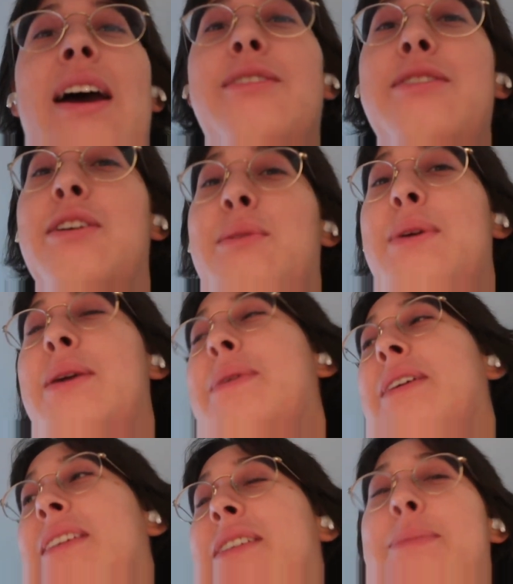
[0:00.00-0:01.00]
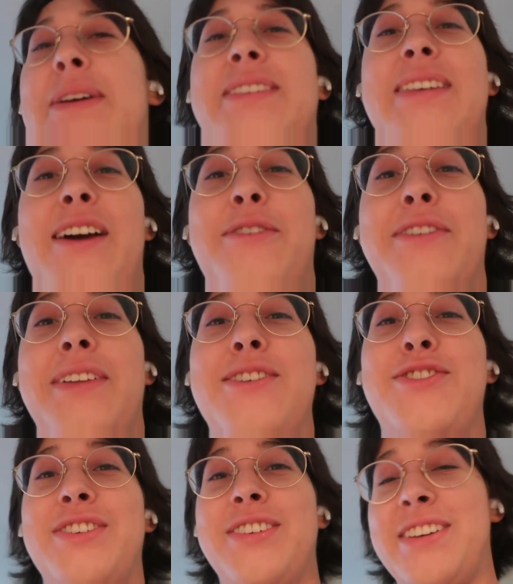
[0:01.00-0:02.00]
I don't know, maybe a little bit
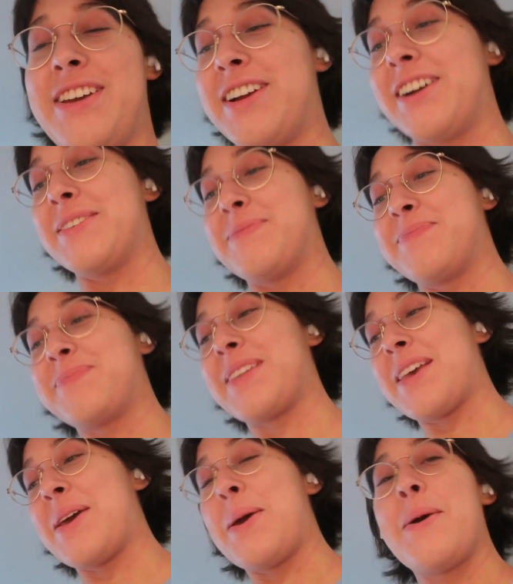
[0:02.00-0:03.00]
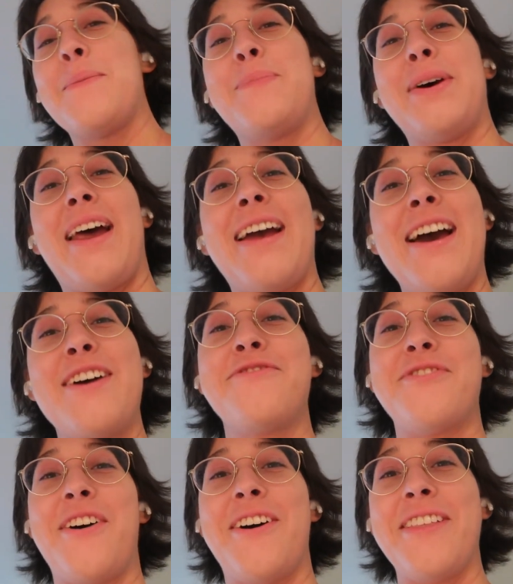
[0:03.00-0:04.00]
sacrilegious here, but I
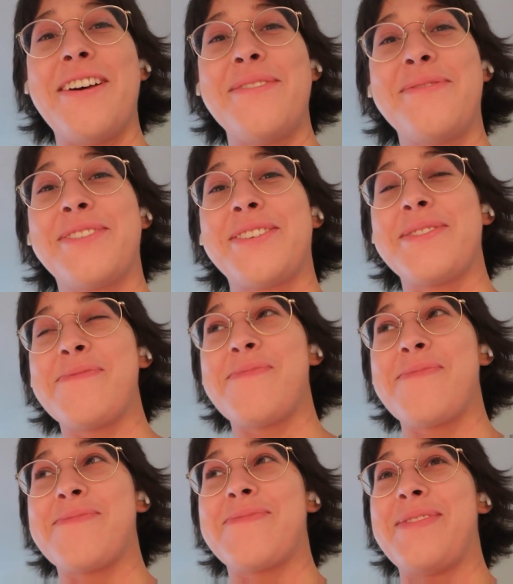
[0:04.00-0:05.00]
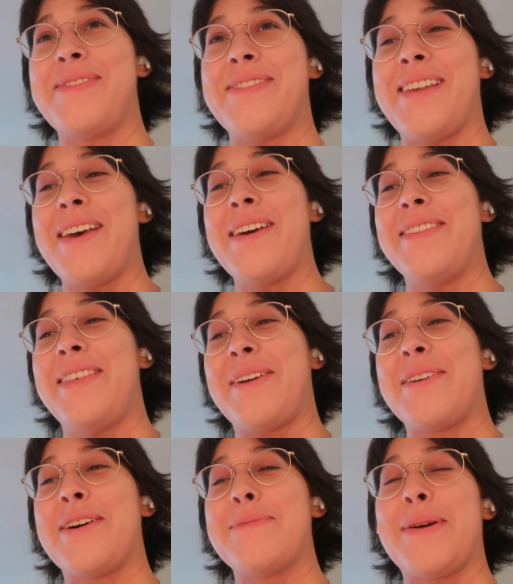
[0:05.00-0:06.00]
have olives
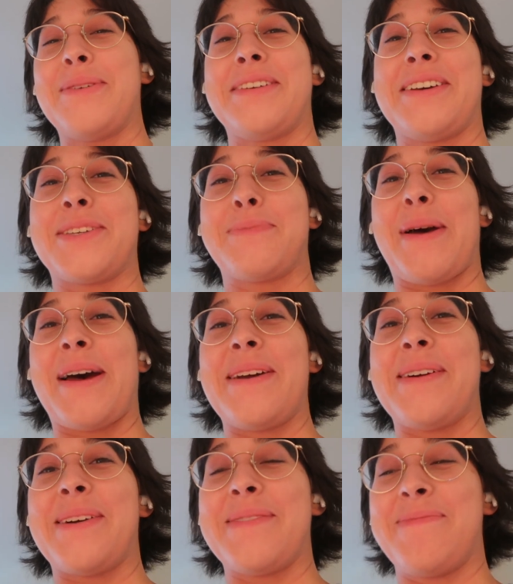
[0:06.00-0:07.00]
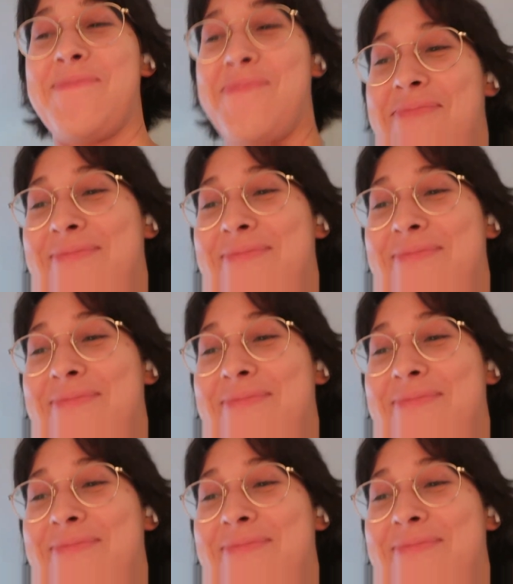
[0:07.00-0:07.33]
that are about to expire